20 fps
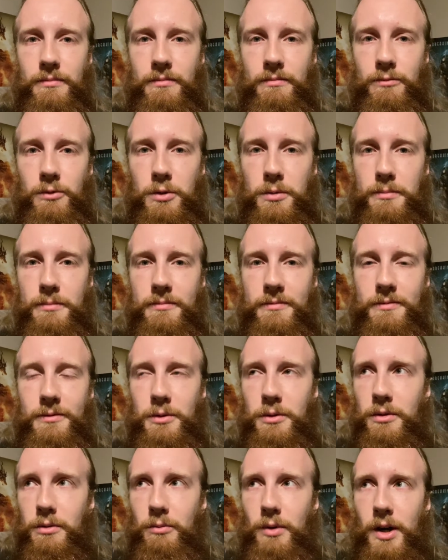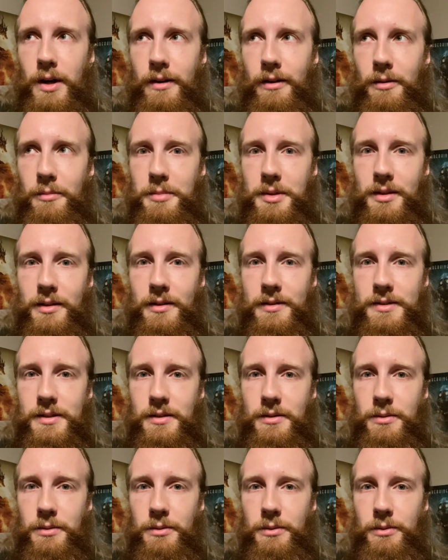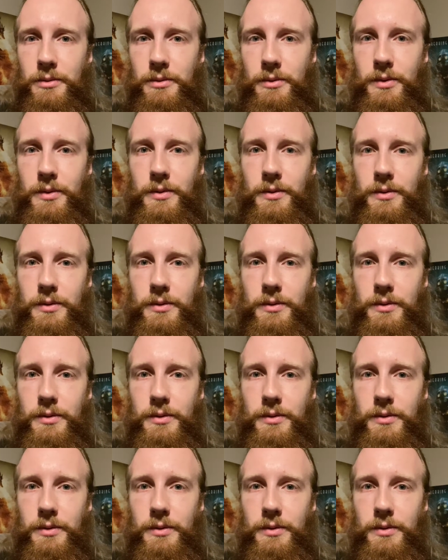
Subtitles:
room for a while because of the whole